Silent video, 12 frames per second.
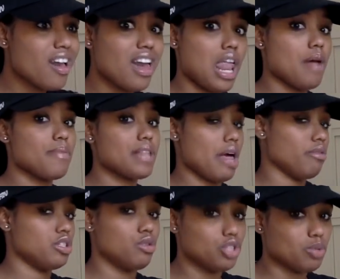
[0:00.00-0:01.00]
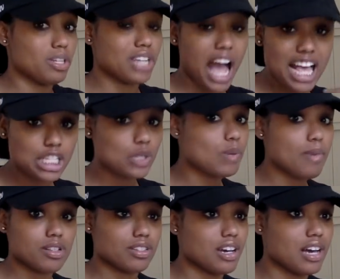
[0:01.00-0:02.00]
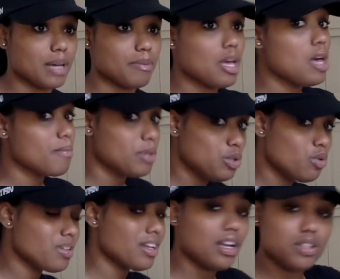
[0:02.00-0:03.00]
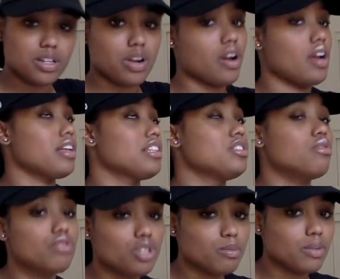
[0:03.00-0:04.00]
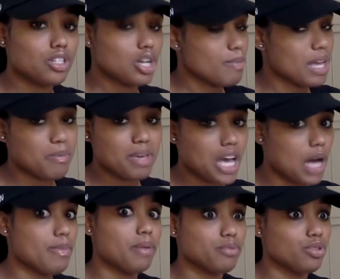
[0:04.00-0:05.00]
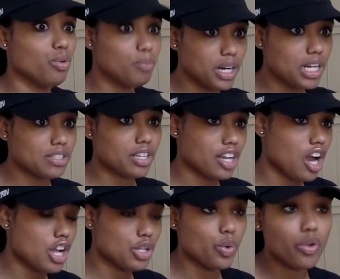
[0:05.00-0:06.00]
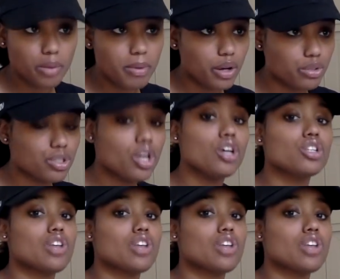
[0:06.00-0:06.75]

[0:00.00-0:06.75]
And I remember that I was doing too much. I swim all the time, but doing that I was like, all right, it's doing too much. Y'all making me come up too much. Like y'all are doing the most.